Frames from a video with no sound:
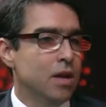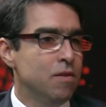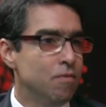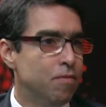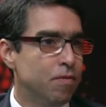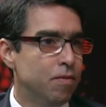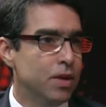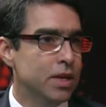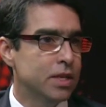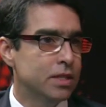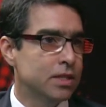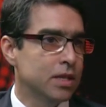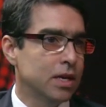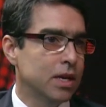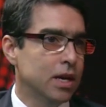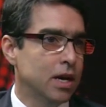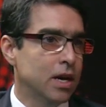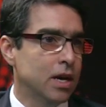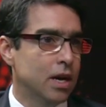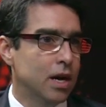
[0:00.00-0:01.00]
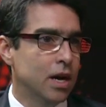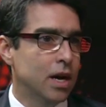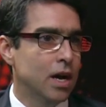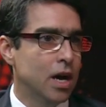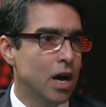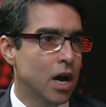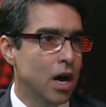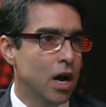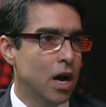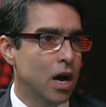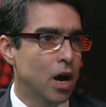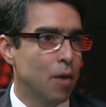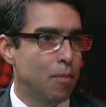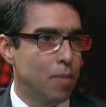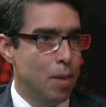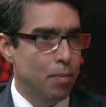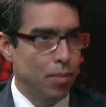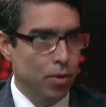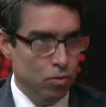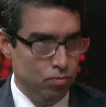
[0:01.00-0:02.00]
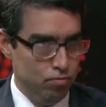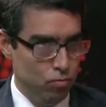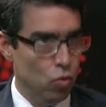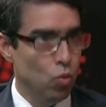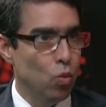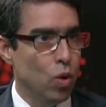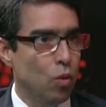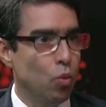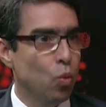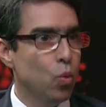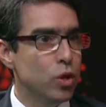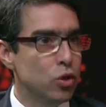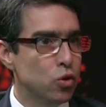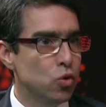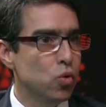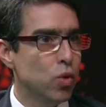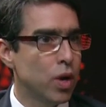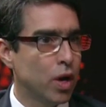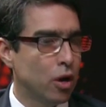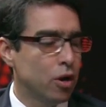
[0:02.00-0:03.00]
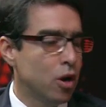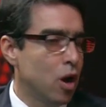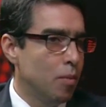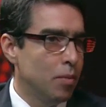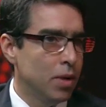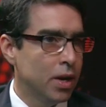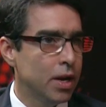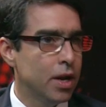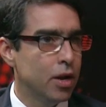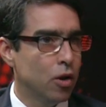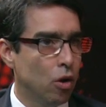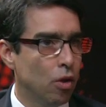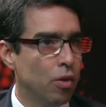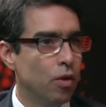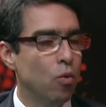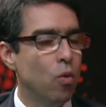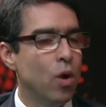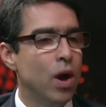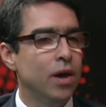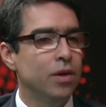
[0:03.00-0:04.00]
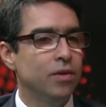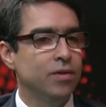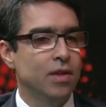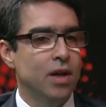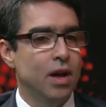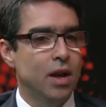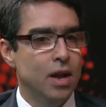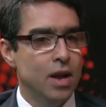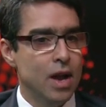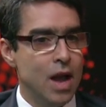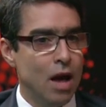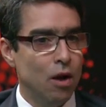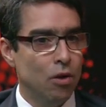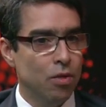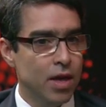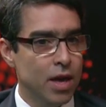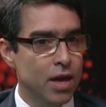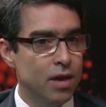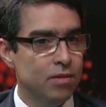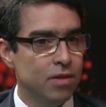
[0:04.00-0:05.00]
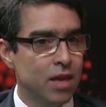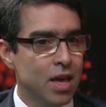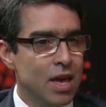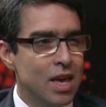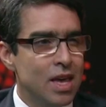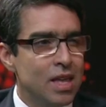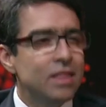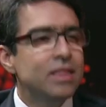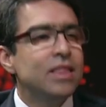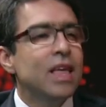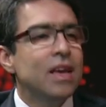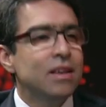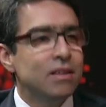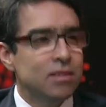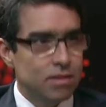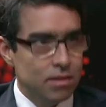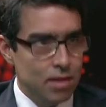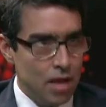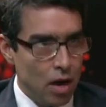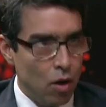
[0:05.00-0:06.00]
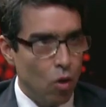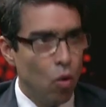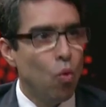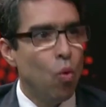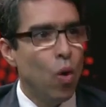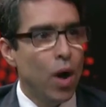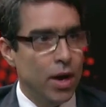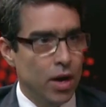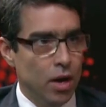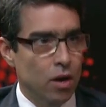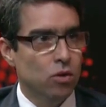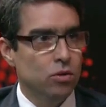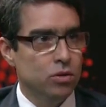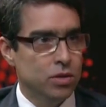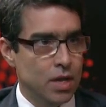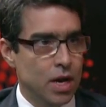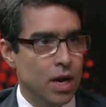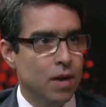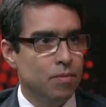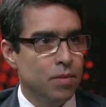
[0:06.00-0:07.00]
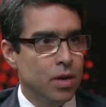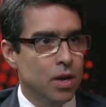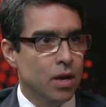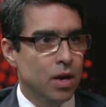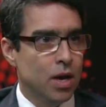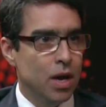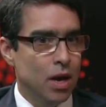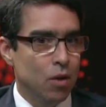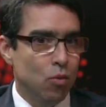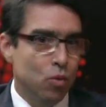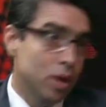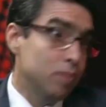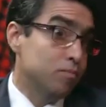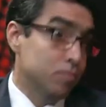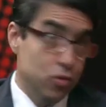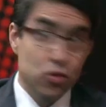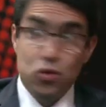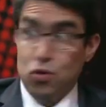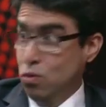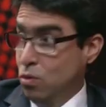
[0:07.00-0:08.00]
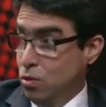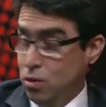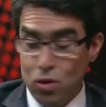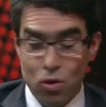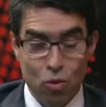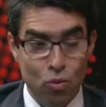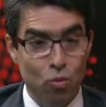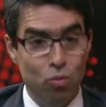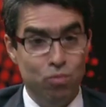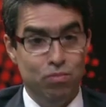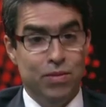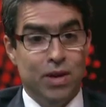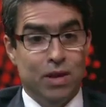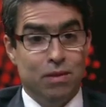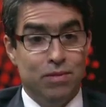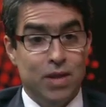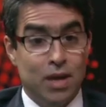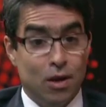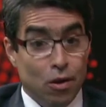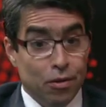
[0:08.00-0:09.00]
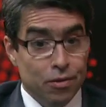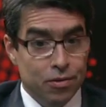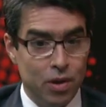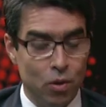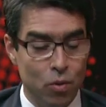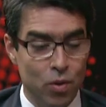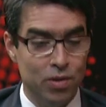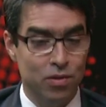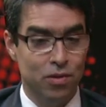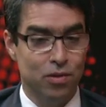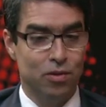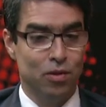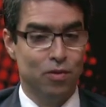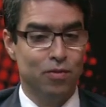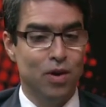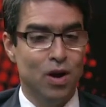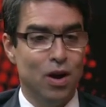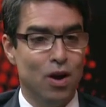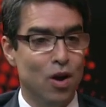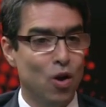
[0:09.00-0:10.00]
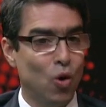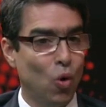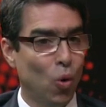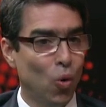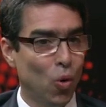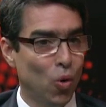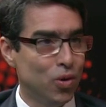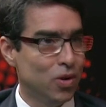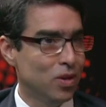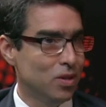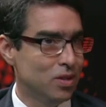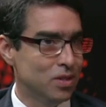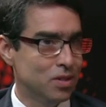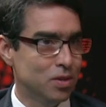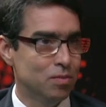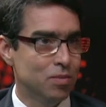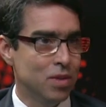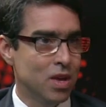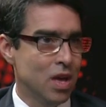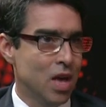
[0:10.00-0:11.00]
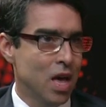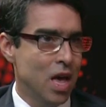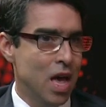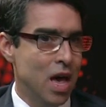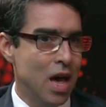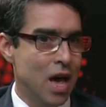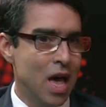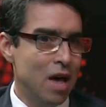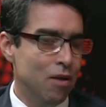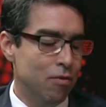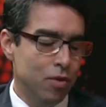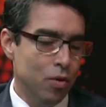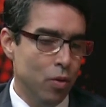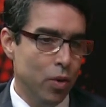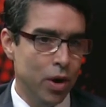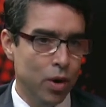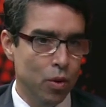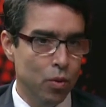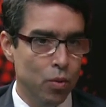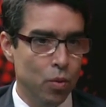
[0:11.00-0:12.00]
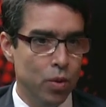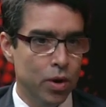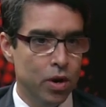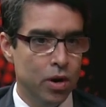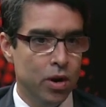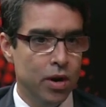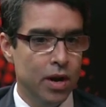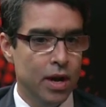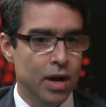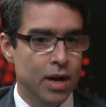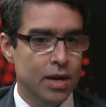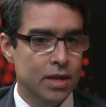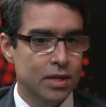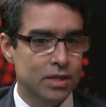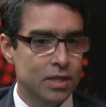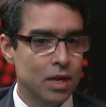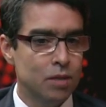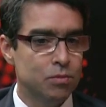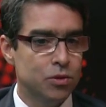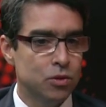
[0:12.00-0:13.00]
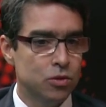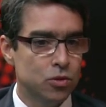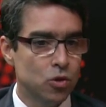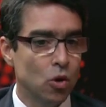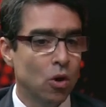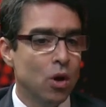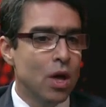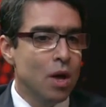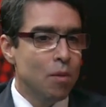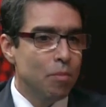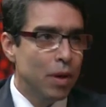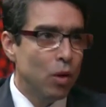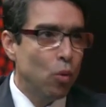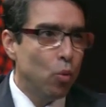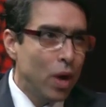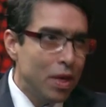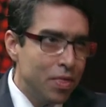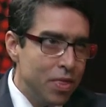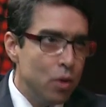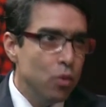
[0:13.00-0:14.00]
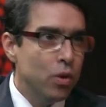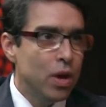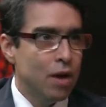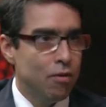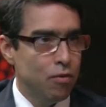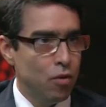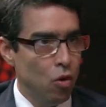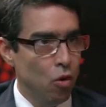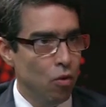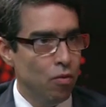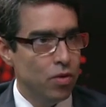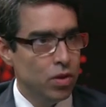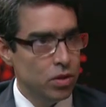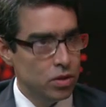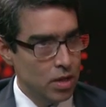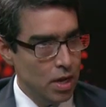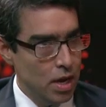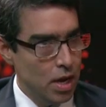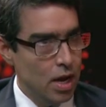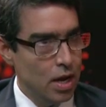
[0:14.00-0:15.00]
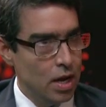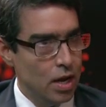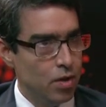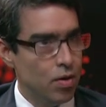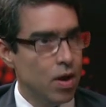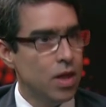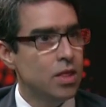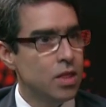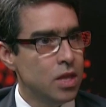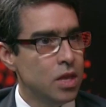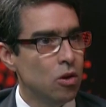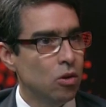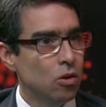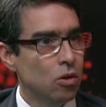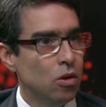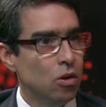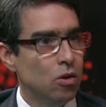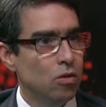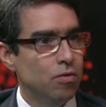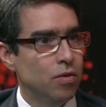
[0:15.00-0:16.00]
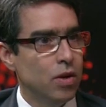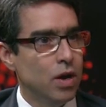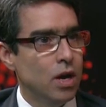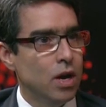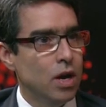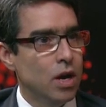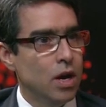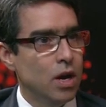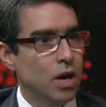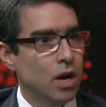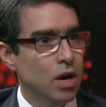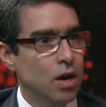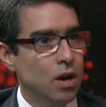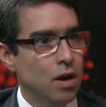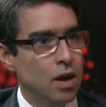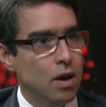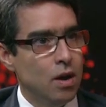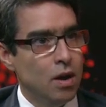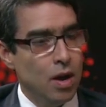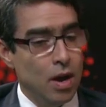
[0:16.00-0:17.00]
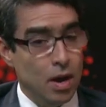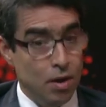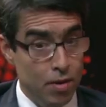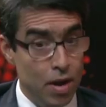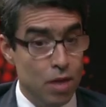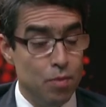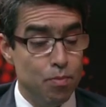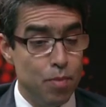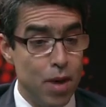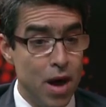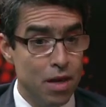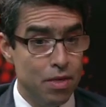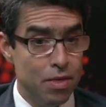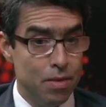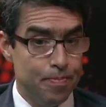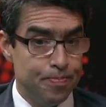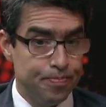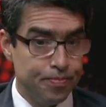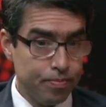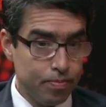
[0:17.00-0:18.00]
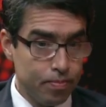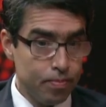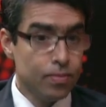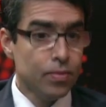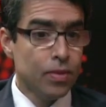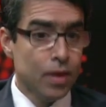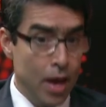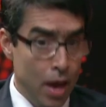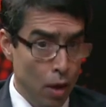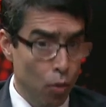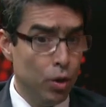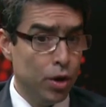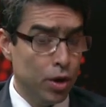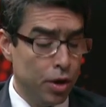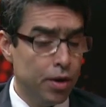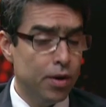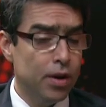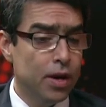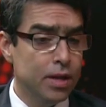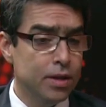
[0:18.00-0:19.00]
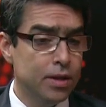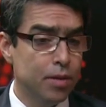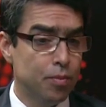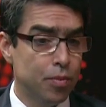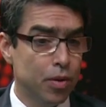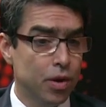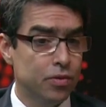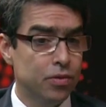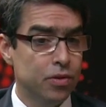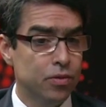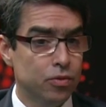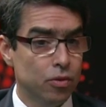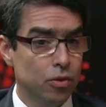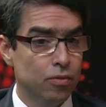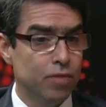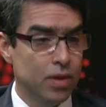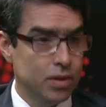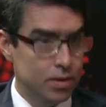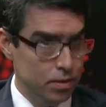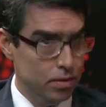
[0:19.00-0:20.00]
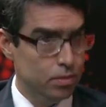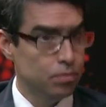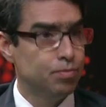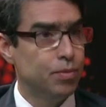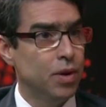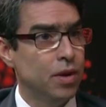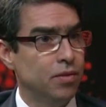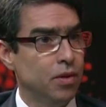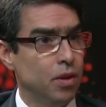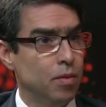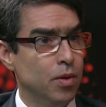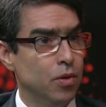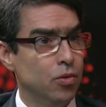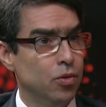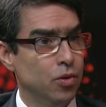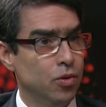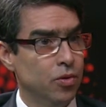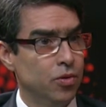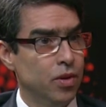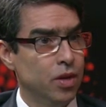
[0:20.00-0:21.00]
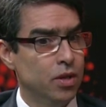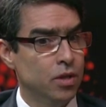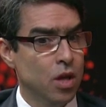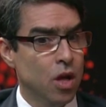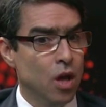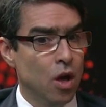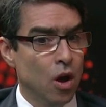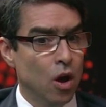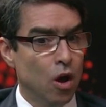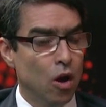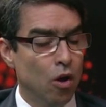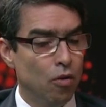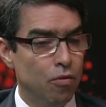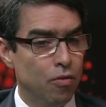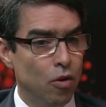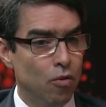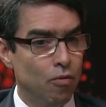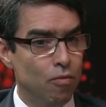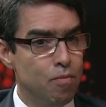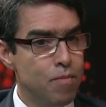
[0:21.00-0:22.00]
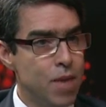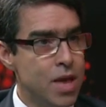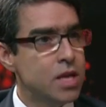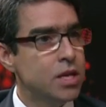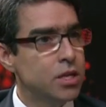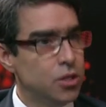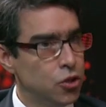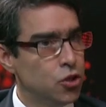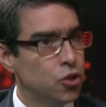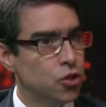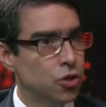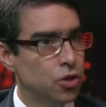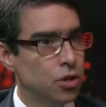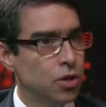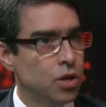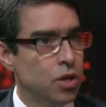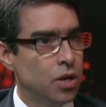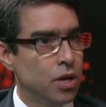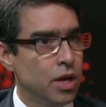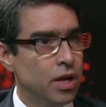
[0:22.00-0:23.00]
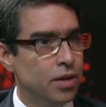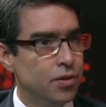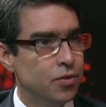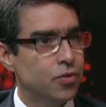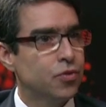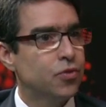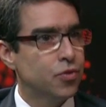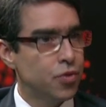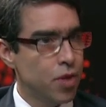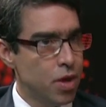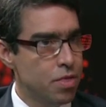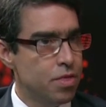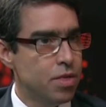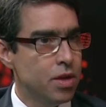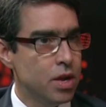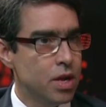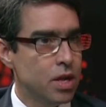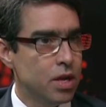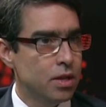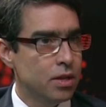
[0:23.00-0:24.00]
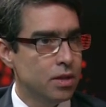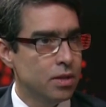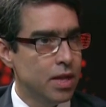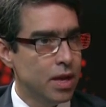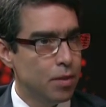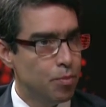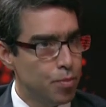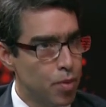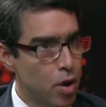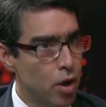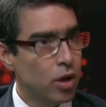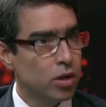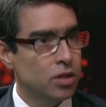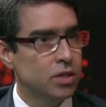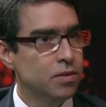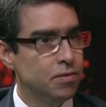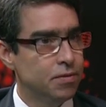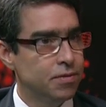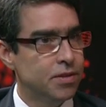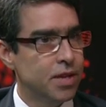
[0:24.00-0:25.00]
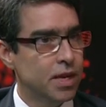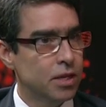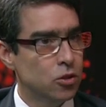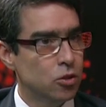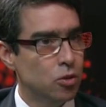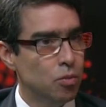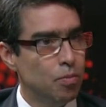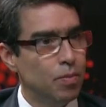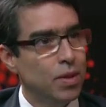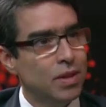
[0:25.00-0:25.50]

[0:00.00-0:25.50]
inflict upon what we do economically and otherwise nowadays, it takes quite a long time. You will know the consequences of colonialism everywhere, and we're not an exception. So, but I think we have covered a great deal of a great path. And we're currently in the process of, as President Maduro said, of making sure, strengthening the productive sector,